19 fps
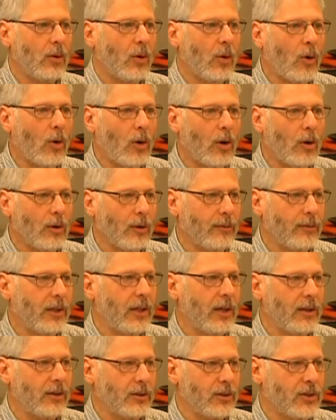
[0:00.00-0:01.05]
all of
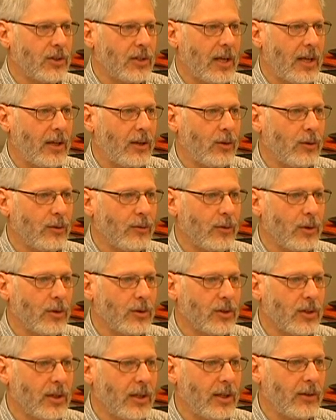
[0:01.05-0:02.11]
the other state
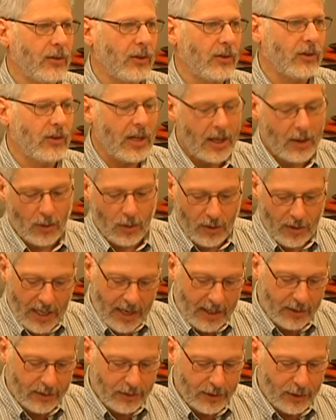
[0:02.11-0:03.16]
universities. It's not all
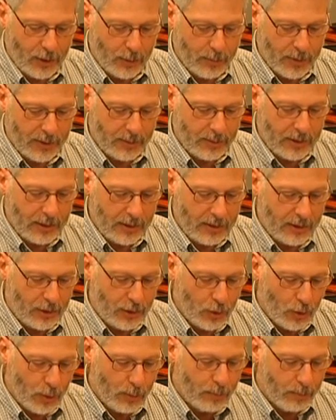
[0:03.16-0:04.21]
that clear, but
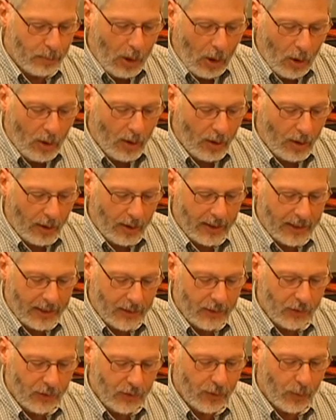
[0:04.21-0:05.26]
your bar
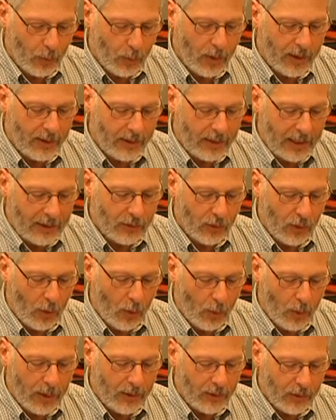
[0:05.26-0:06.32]
is the one that's
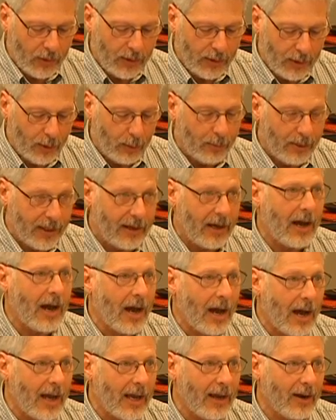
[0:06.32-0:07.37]
always a little bit
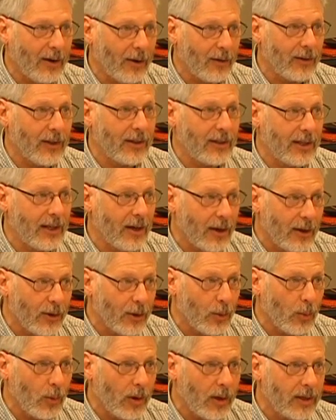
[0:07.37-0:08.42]
higher than the
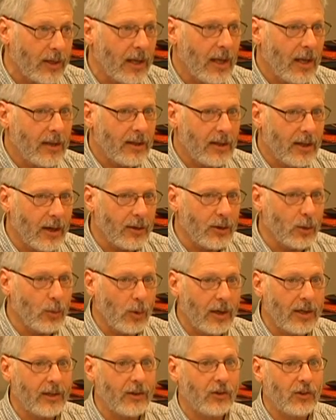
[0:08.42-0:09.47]
other one. The other
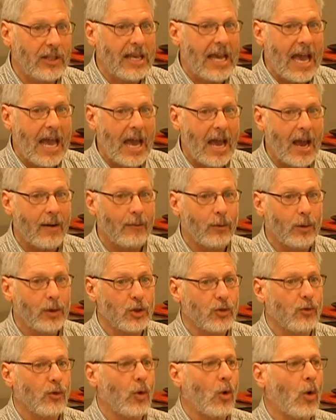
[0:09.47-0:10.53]
one is the average
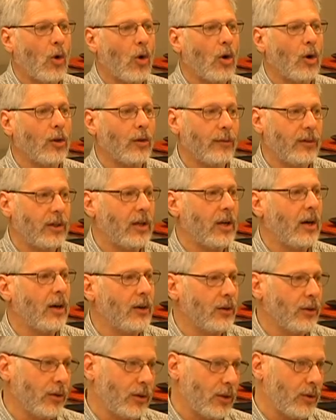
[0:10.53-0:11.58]
for all of the
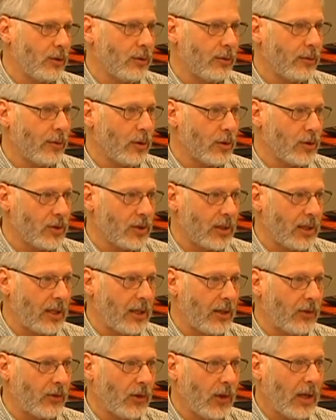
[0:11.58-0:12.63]
other
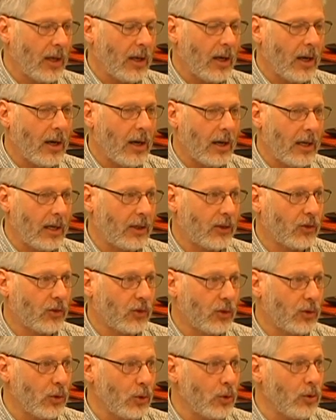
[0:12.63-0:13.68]
universities,
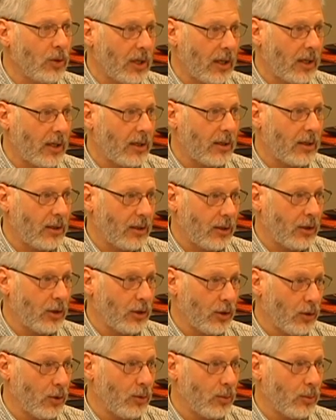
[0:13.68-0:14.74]
excluding
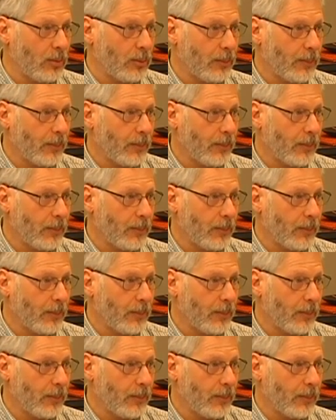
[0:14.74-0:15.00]
you.